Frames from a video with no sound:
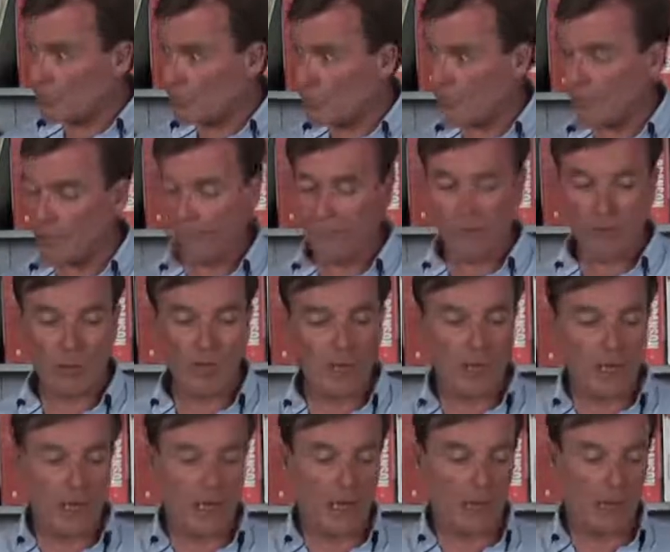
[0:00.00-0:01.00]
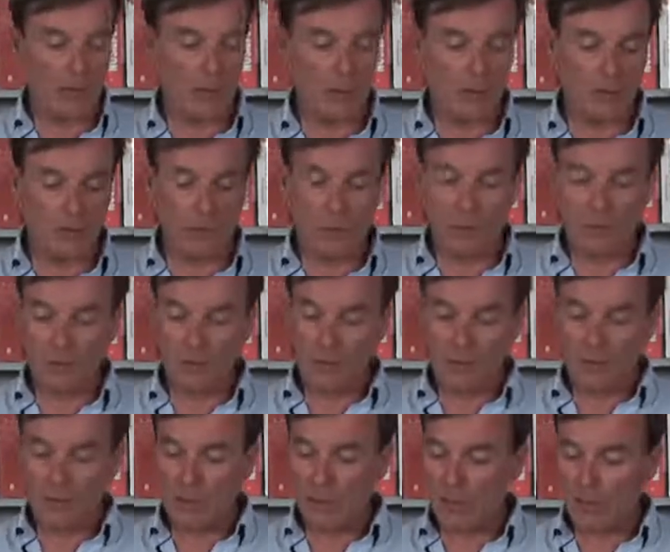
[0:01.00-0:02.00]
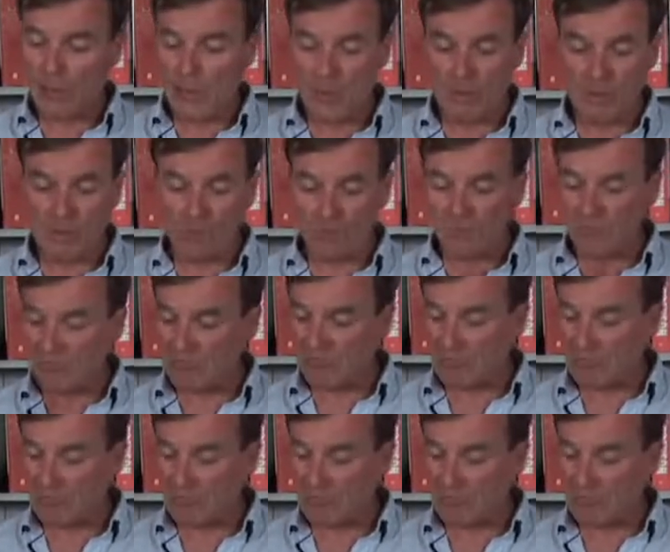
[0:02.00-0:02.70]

point of view, and an older um,